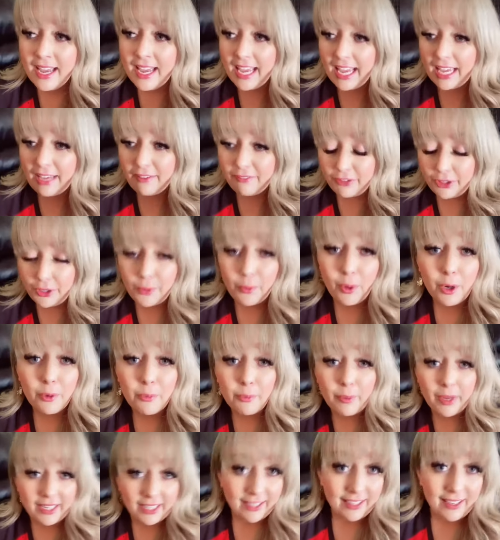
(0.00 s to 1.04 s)
if you're
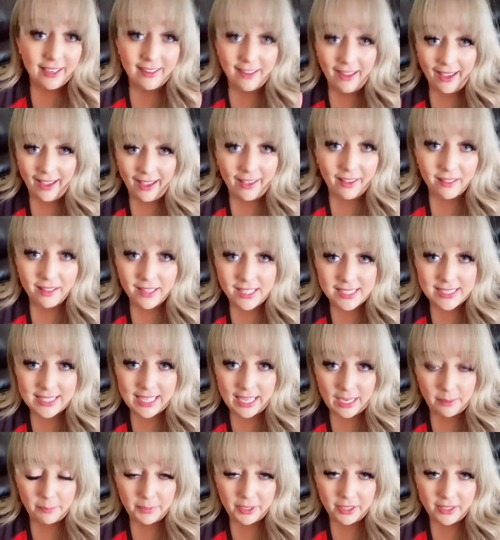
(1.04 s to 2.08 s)
running an ALS
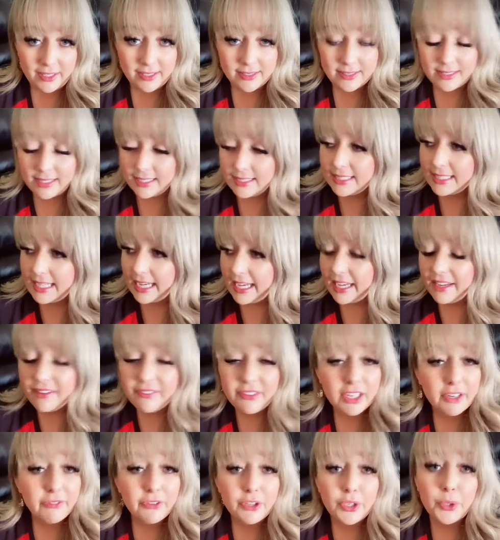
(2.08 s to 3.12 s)
ambulance, let's say even
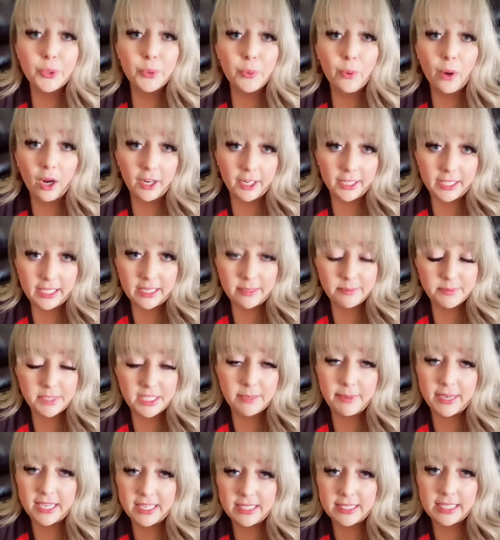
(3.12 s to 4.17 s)
if you are an EMT
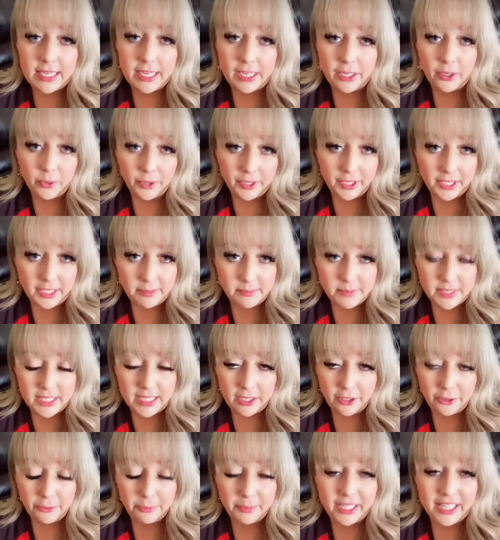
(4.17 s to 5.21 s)
basic or an EMT
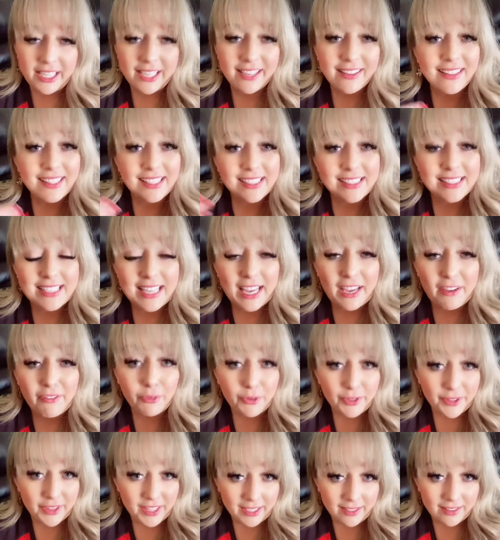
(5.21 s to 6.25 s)
intermediate, let's say
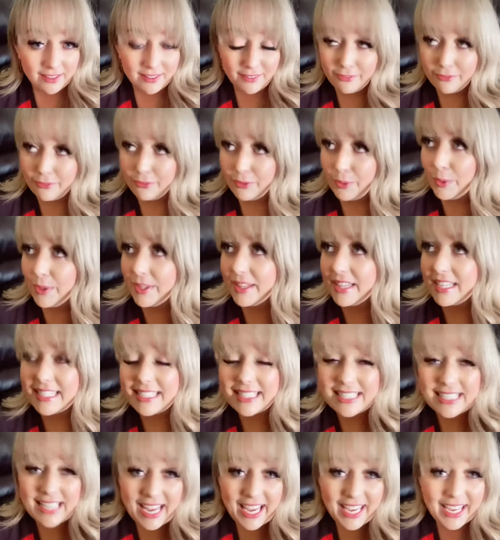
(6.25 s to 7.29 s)
for the
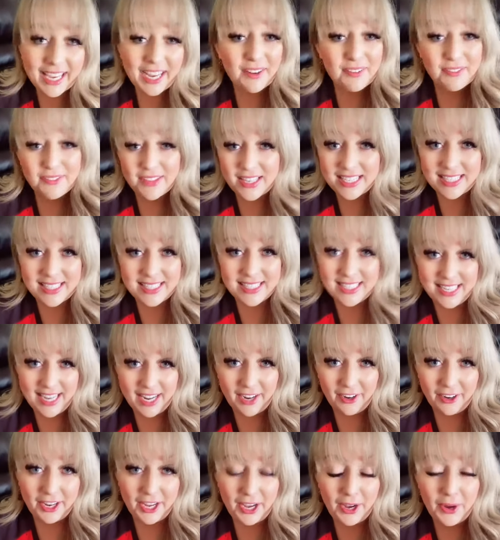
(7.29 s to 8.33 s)
sake of this
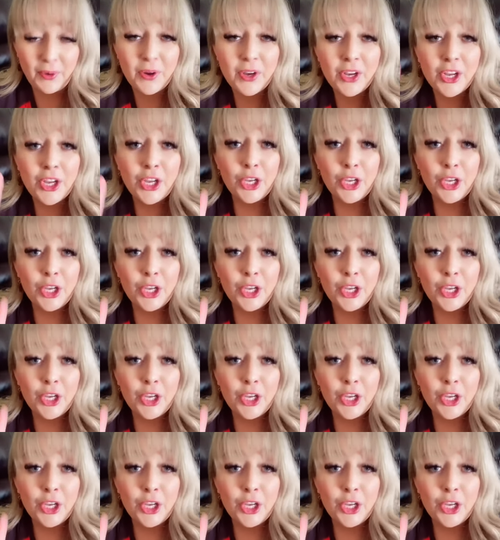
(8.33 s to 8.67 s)
scenario,